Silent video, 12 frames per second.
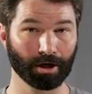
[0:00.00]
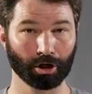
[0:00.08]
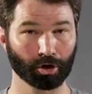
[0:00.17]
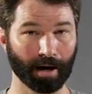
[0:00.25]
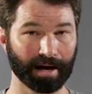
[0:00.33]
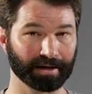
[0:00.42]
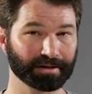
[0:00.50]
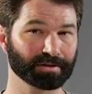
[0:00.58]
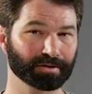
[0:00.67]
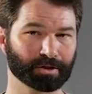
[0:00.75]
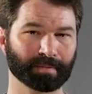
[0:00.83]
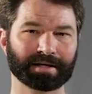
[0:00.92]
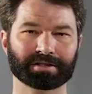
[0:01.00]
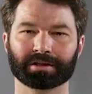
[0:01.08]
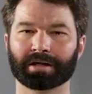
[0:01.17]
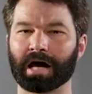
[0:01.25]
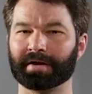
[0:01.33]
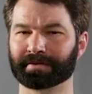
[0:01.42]
Granted, this makes a
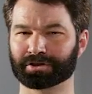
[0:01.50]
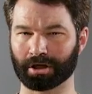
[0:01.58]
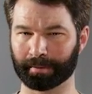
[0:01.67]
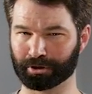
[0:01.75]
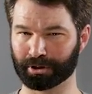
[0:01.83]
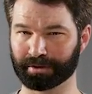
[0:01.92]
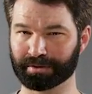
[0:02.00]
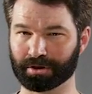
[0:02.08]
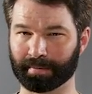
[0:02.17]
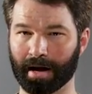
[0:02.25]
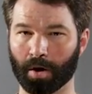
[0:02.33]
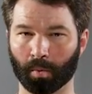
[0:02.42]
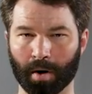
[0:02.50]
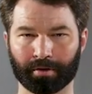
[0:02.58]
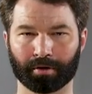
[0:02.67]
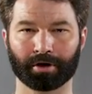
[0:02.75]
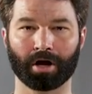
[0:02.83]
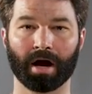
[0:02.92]
lot of assumptions about
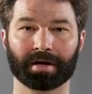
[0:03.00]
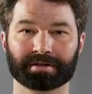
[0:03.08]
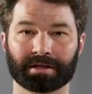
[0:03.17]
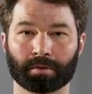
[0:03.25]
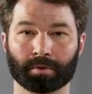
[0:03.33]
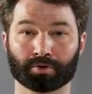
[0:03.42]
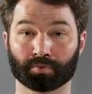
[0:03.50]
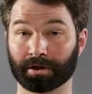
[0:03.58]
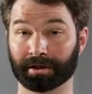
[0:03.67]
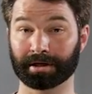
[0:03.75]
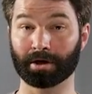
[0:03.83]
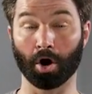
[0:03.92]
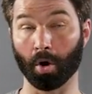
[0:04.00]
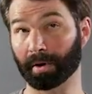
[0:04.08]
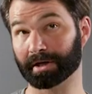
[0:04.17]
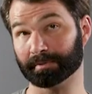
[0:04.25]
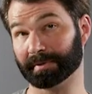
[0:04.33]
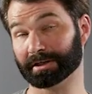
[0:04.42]
whether or not he was really
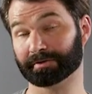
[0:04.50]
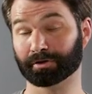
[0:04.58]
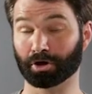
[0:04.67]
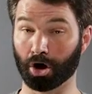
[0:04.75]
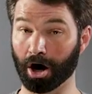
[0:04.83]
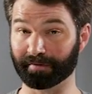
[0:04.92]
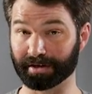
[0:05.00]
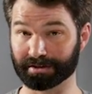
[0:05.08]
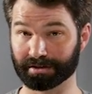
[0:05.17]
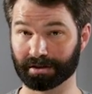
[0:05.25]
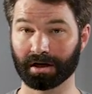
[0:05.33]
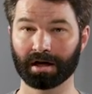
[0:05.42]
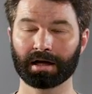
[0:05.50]
always meant for the harvest.